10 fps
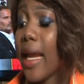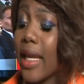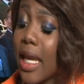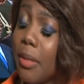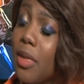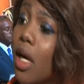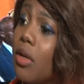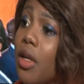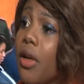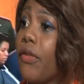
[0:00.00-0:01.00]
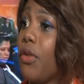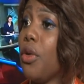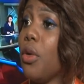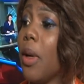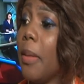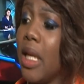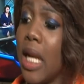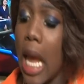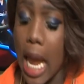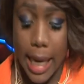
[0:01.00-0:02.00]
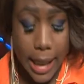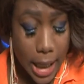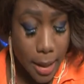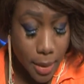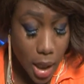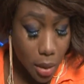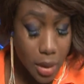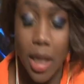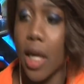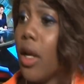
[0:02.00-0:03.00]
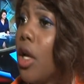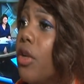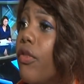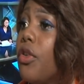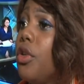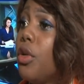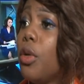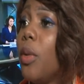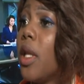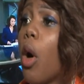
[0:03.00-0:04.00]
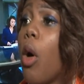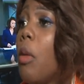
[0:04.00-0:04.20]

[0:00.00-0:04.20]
I came down here for you. I mean, I came down here for you with